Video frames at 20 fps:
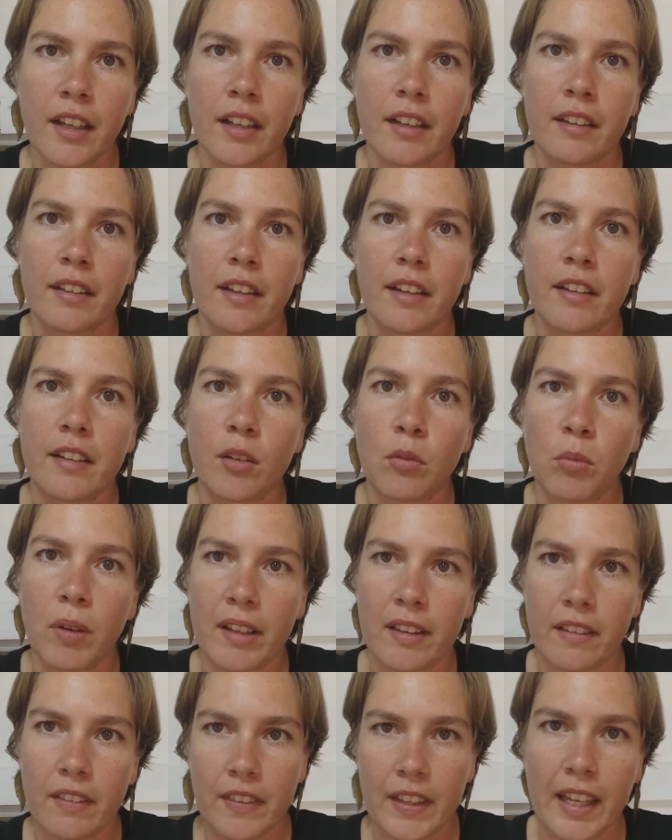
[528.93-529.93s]
since it
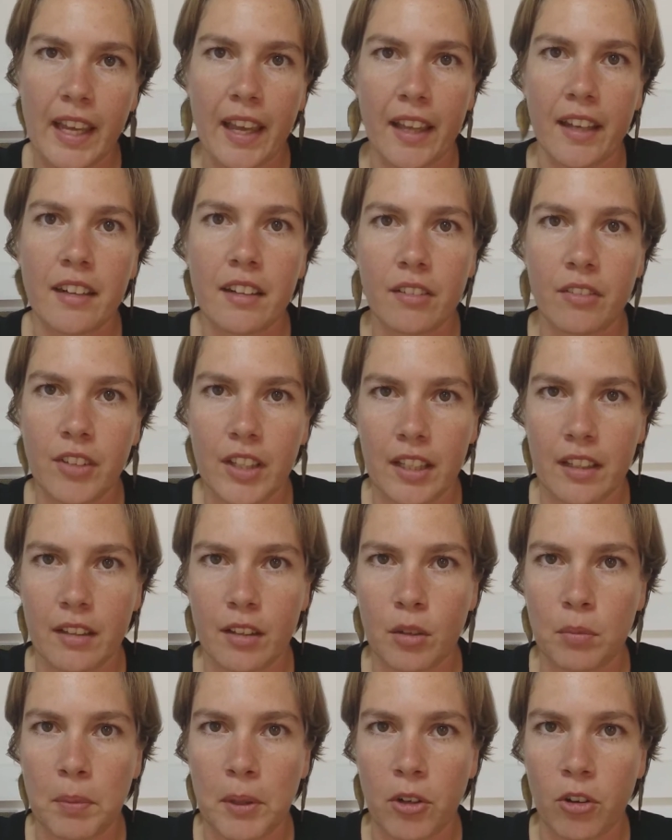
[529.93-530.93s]
wasn't the end of the
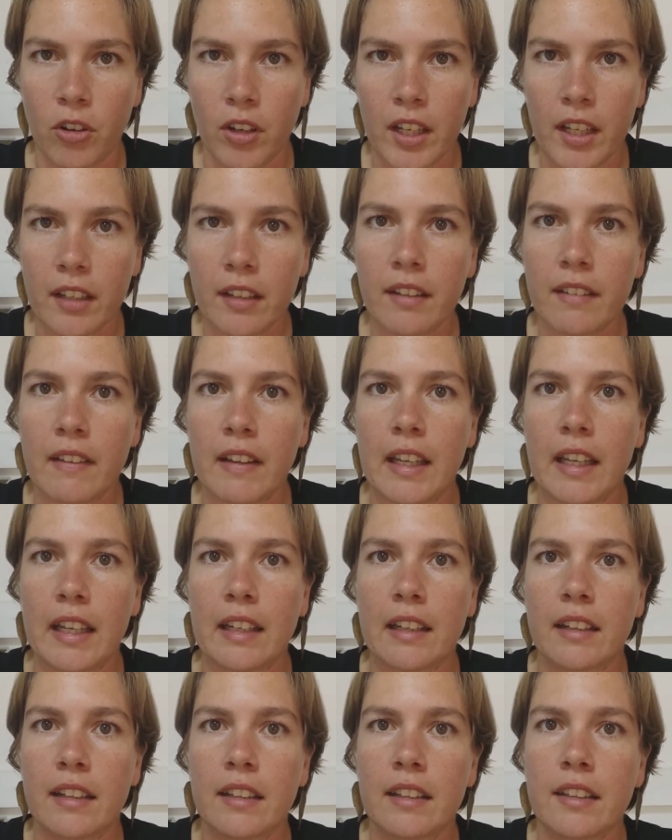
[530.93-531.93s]
experience,
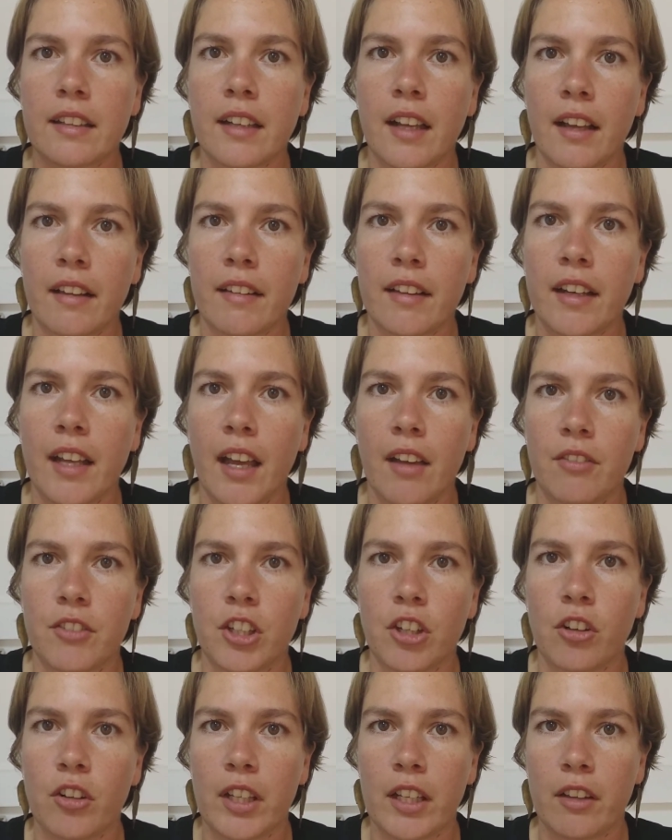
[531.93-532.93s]
it doesn't have
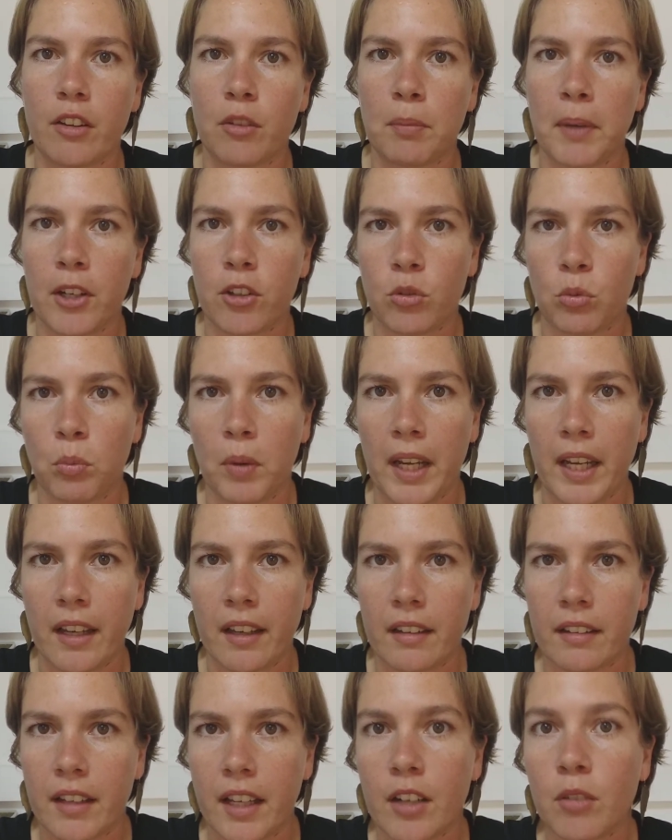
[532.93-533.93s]
nearly as much
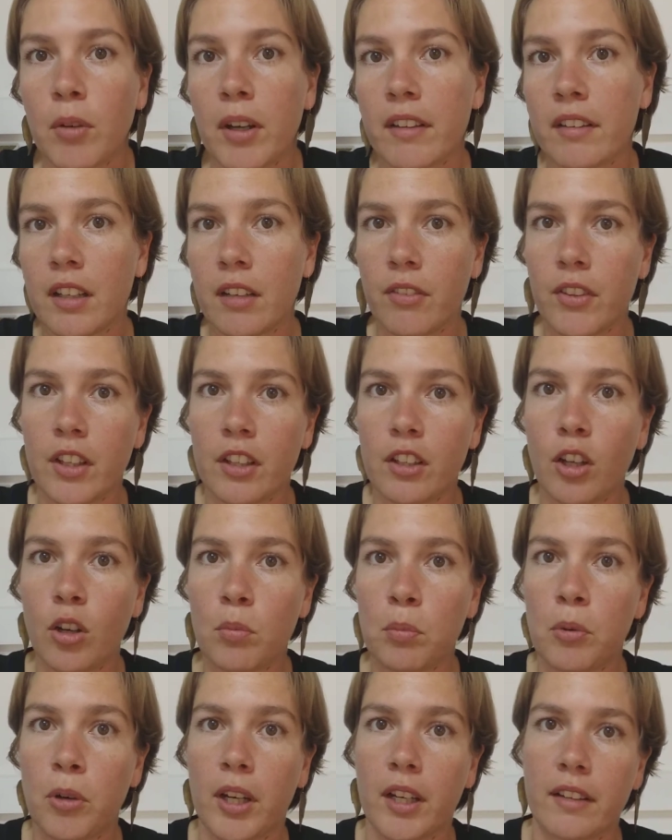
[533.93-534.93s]
weight. And it wasn't even the
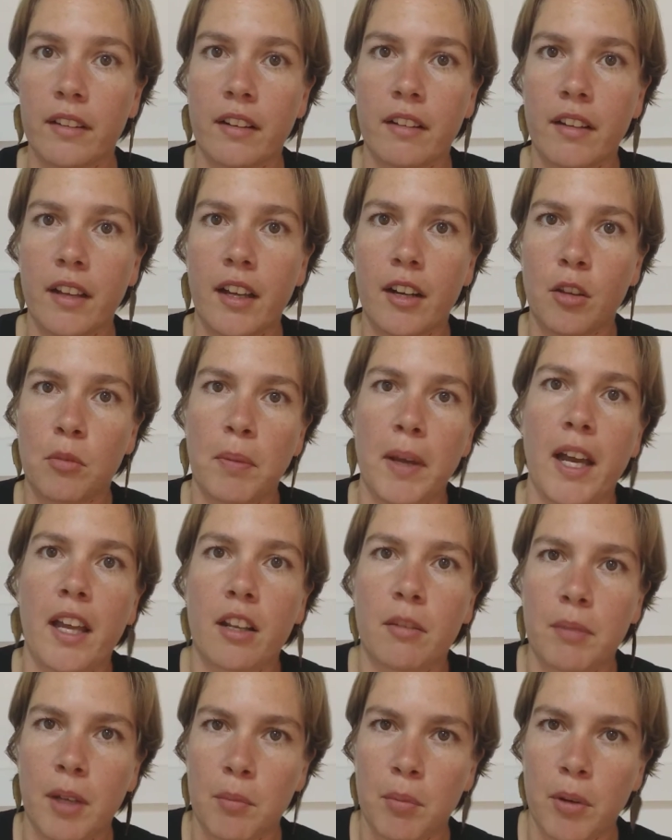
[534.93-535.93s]
low point, 'cause it's not as bad
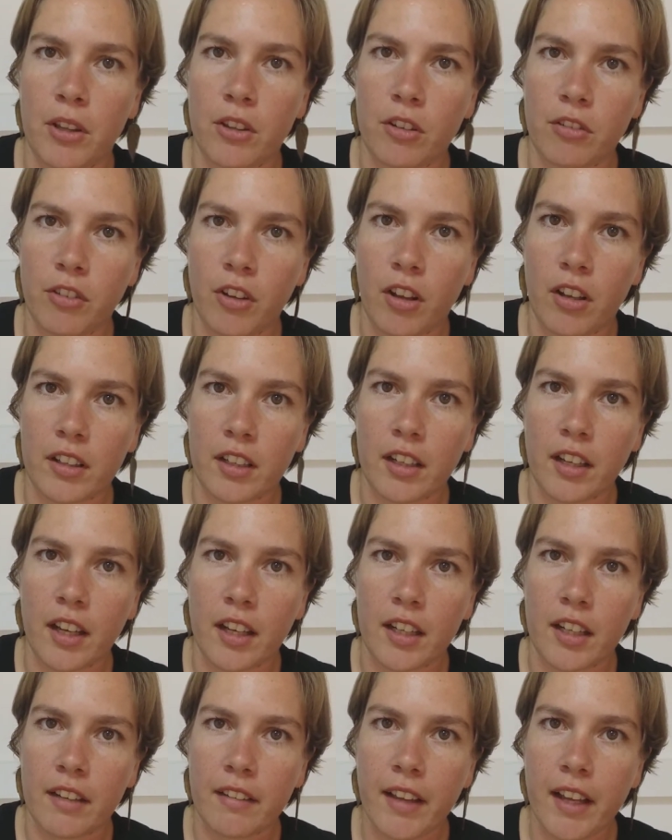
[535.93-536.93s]
as my brother falling and
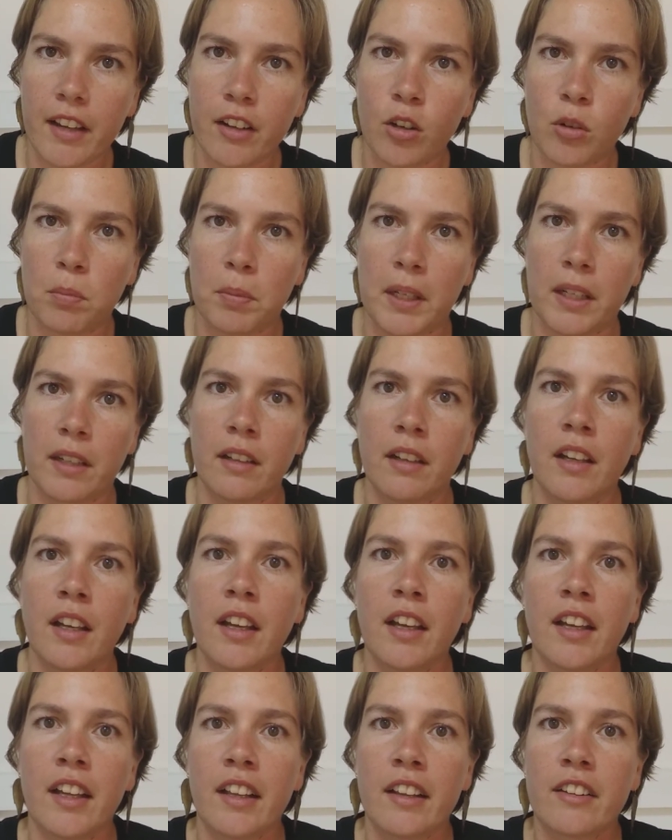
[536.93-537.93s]
cutting his head open.
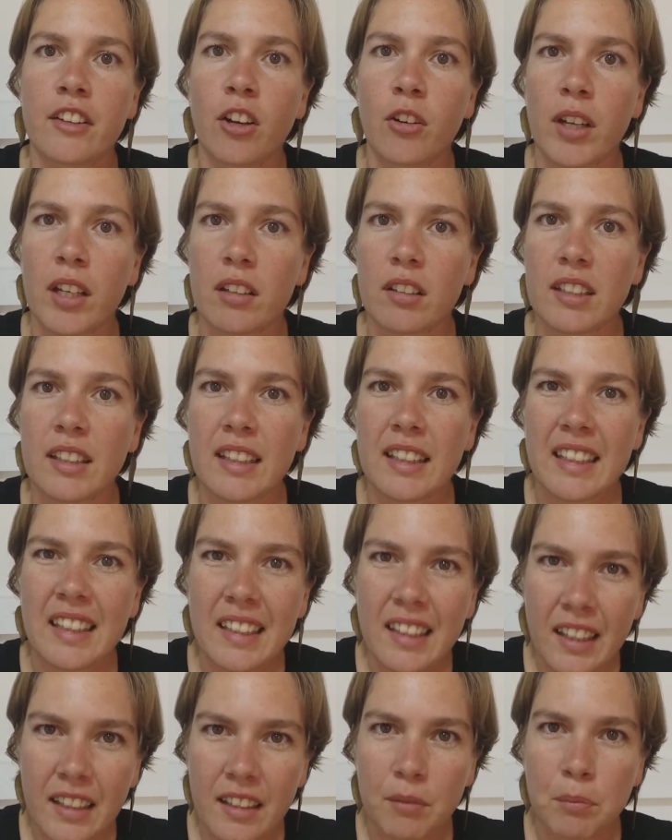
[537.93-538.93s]
So
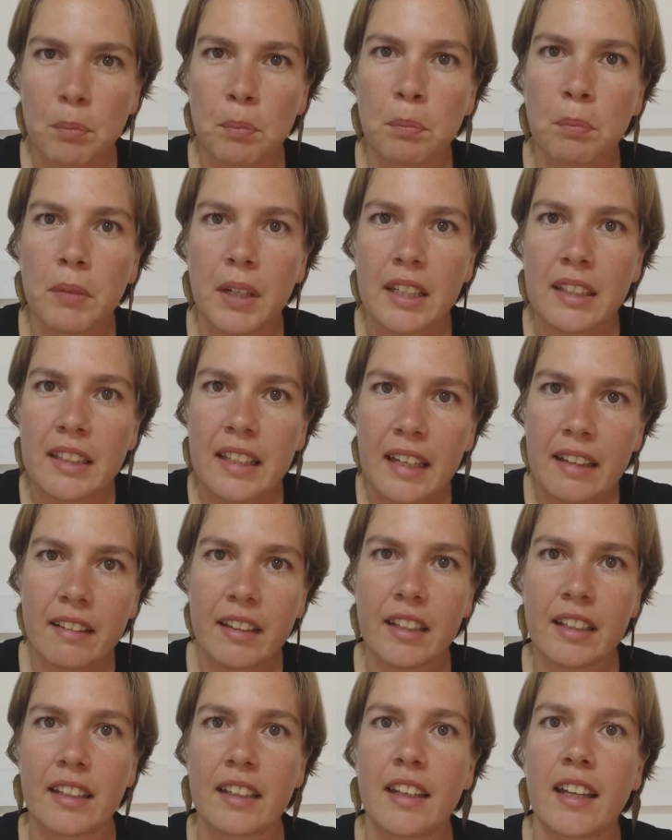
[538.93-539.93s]
it
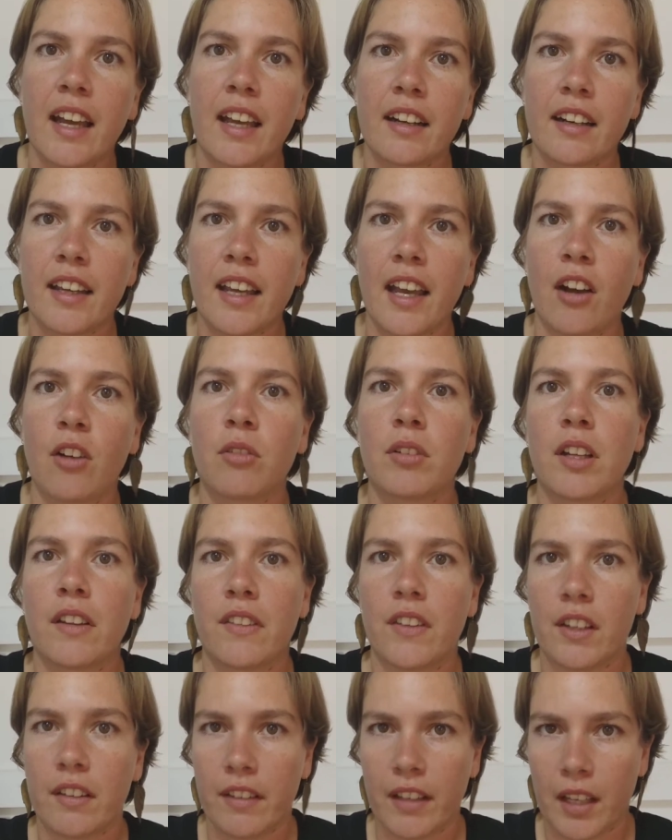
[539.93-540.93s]
doesn't get
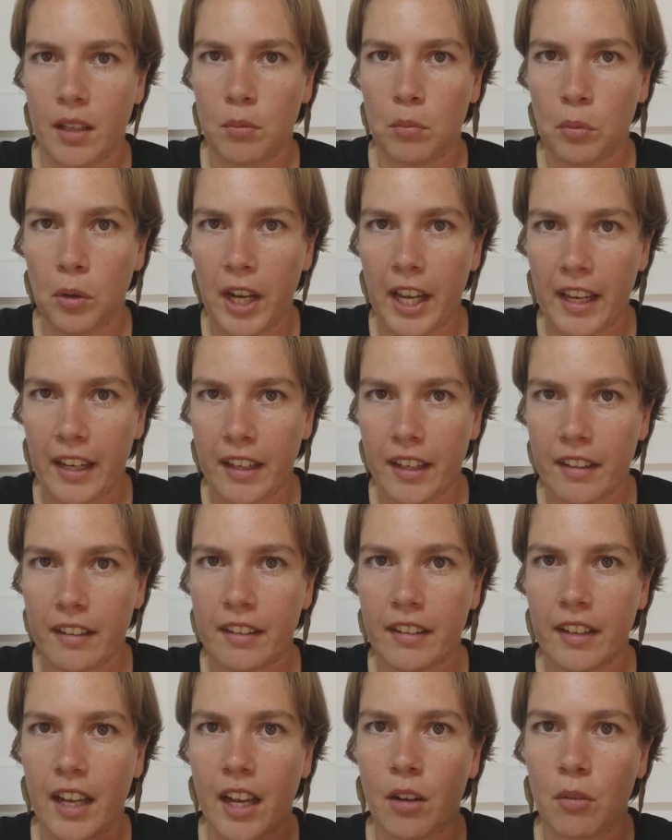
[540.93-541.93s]
counted the same way.
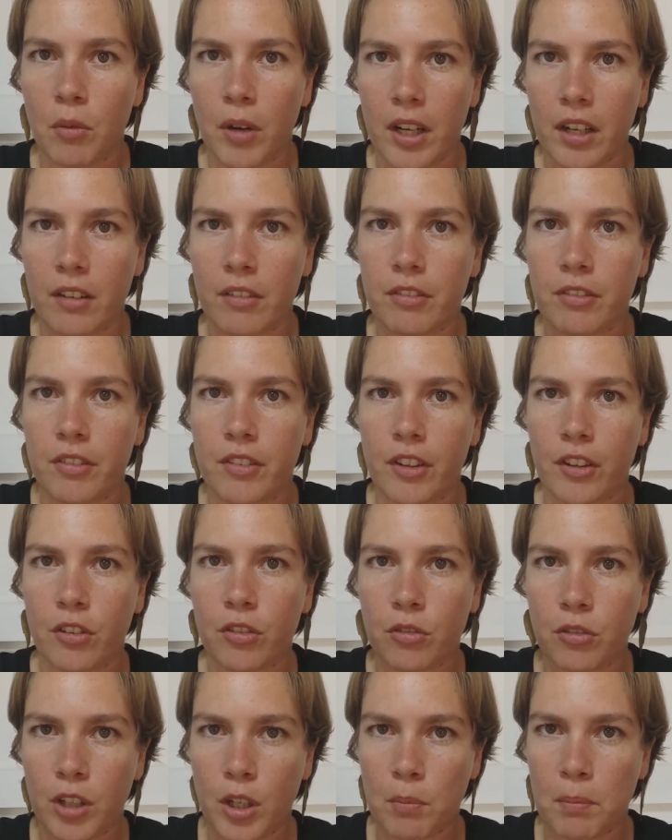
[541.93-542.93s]
It's not one of the
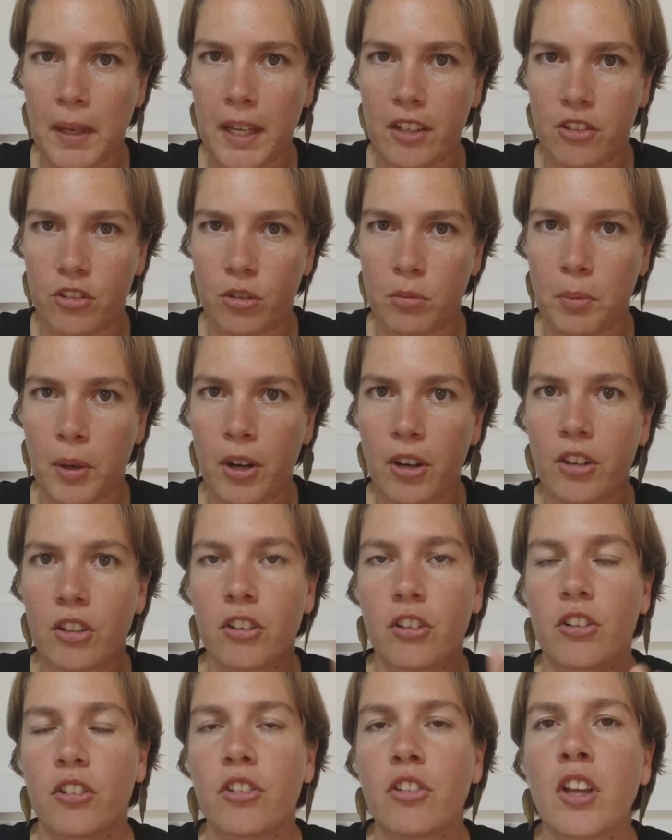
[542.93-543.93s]
3 major
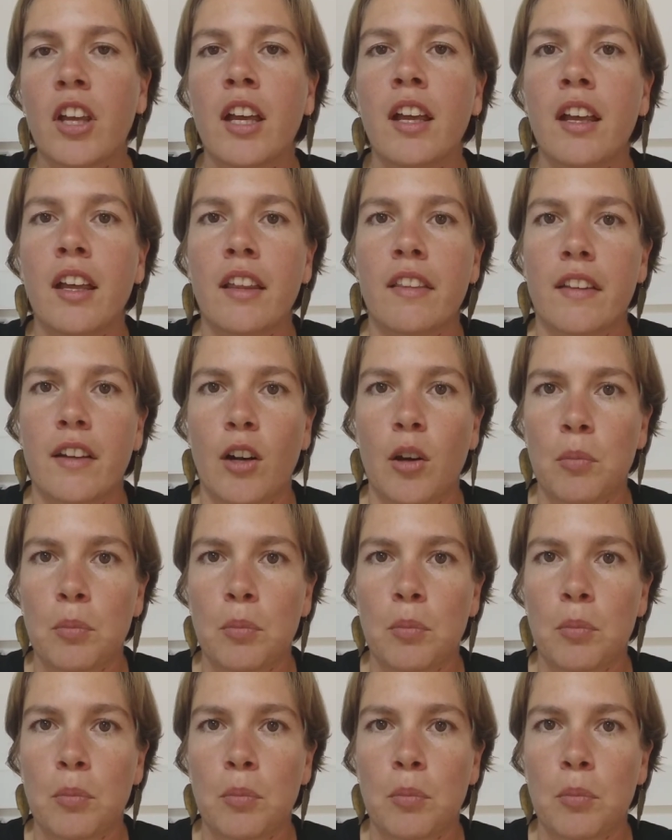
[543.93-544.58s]
markers that our